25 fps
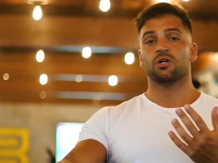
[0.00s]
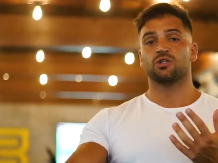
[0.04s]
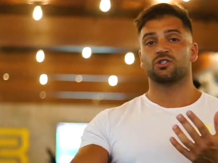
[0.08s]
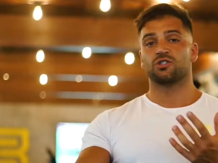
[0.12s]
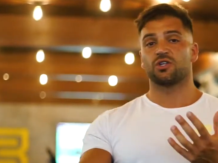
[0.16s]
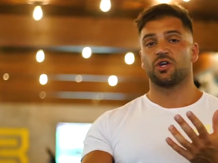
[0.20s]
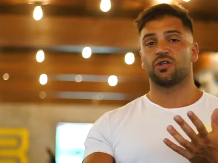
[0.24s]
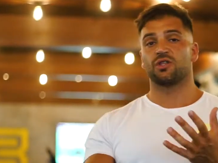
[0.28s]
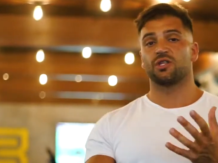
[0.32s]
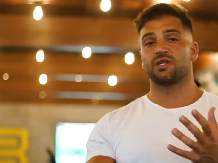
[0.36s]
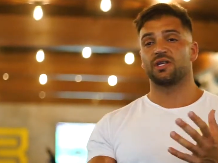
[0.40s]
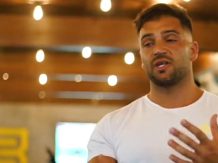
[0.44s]

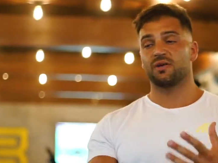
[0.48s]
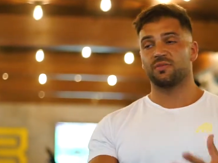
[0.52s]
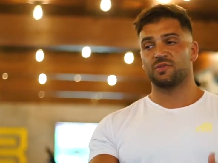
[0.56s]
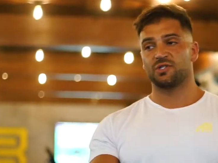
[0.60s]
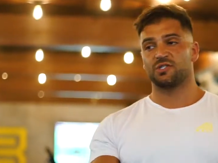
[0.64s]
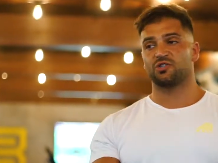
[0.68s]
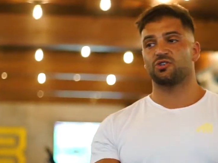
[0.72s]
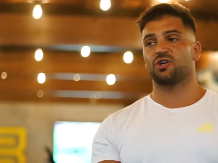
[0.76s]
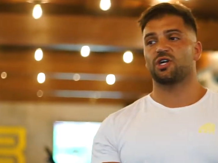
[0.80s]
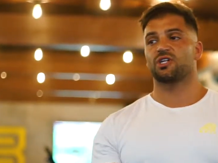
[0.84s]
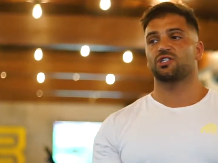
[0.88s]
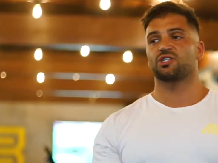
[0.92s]
So the
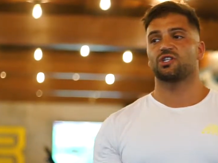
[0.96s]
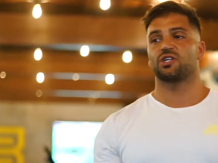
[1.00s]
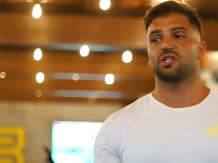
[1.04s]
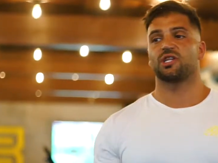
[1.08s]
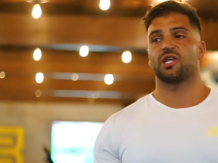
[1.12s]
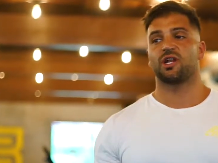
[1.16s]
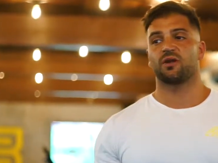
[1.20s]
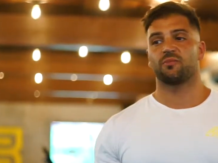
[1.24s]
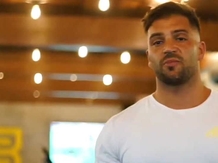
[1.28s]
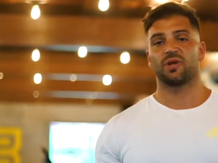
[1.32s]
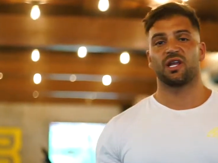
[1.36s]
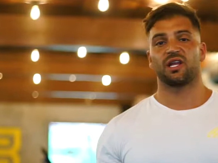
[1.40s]

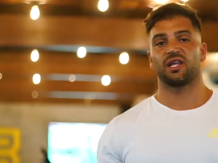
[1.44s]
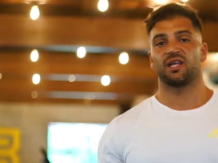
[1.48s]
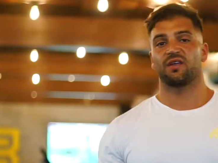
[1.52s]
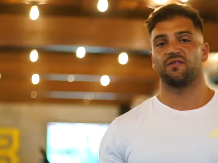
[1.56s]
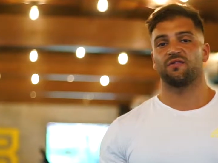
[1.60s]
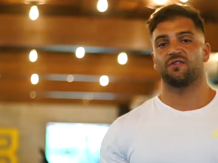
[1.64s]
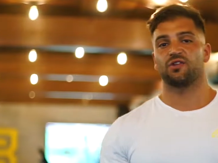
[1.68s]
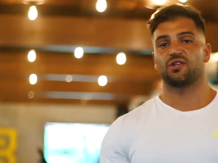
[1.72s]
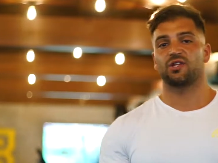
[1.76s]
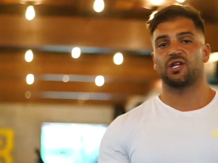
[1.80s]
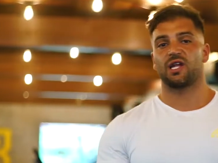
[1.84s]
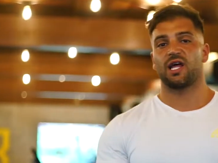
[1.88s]
demonstration that I'm going to
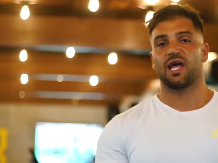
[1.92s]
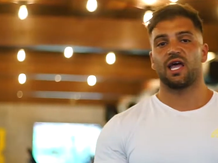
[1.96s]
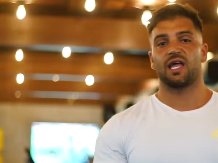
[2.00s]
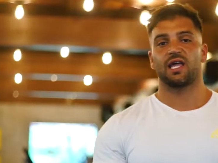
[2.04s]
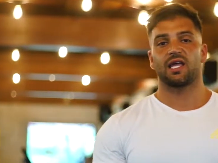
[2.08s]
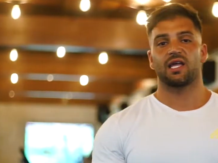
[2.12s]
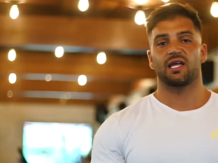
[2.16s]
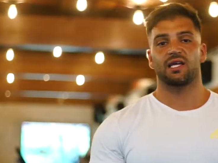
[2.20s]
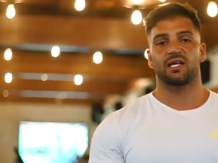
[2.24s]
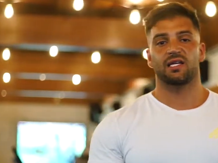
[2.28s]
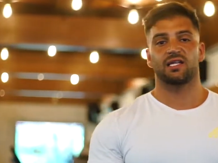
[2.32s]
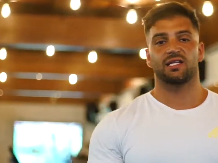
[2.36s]
give you
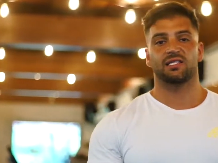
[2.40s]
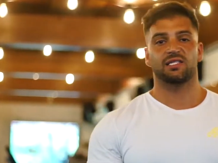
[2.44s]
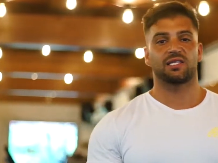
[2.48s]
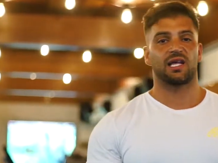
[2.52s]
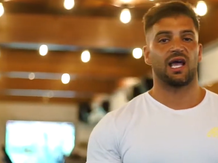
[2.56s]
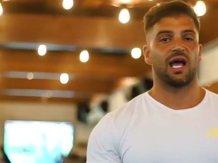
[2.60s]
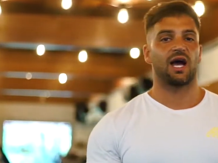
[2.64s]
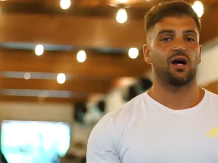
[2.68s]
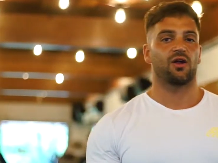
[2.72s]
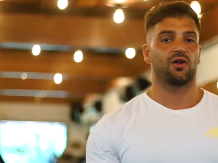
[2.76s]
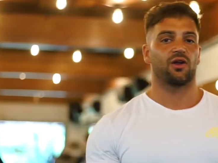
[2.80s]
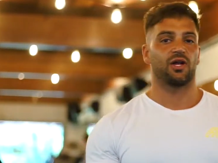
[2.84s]
today is
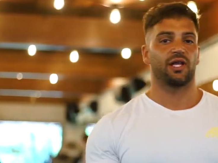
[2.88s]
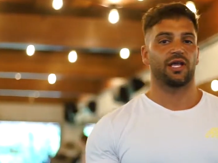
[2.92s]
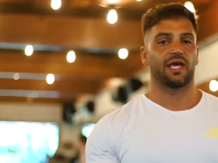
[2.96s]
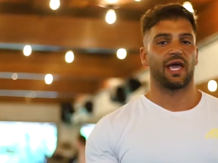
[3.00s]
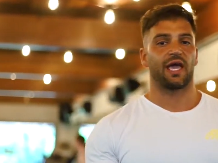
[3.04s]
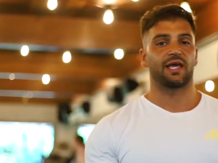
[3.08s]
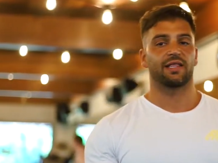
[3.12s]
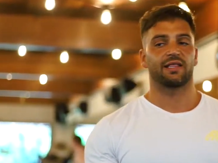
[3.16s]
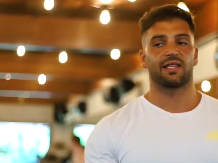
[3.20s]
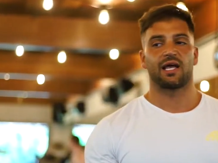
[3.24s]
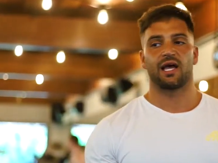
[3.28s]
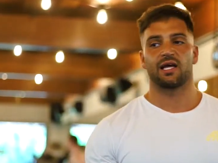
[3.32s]
how to
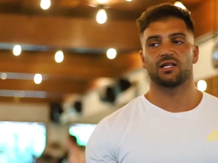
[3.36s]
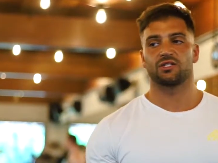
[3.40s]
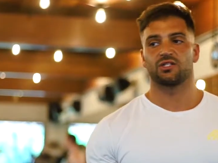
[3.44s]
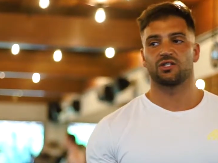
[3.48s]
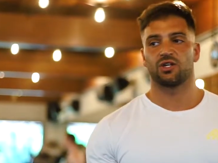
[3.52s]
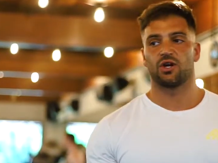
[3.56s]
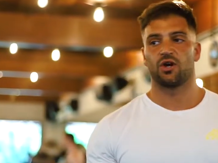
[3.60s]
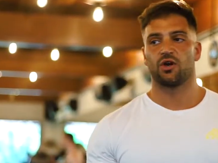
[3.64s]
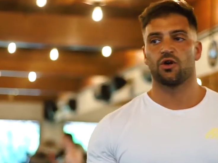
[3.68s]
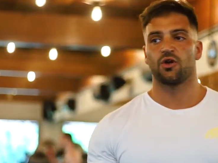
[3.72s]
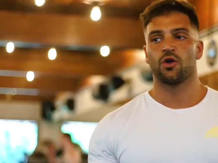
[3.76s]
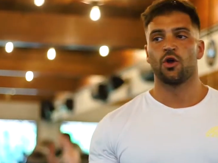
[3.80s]
negate that.
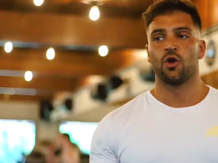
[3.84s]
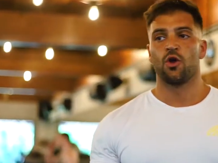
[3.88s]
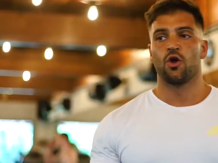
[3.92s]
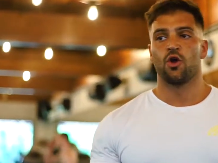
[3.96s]
So